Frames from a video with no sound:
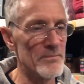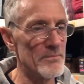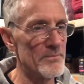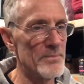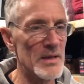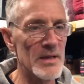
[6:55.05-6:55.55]

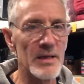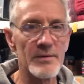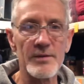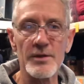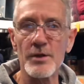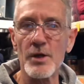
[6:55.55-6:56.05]
be it,
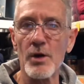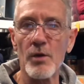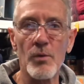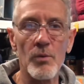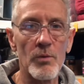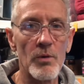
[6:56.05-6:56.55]
you
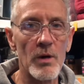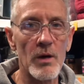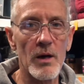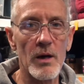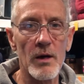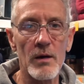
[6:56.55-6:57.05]
know,
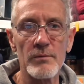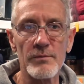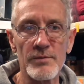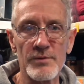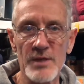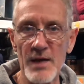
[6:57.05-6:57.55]

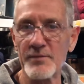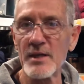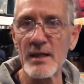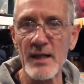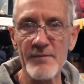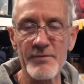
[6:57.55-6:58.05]
definitely
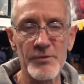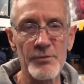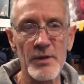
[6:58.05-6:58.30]
life and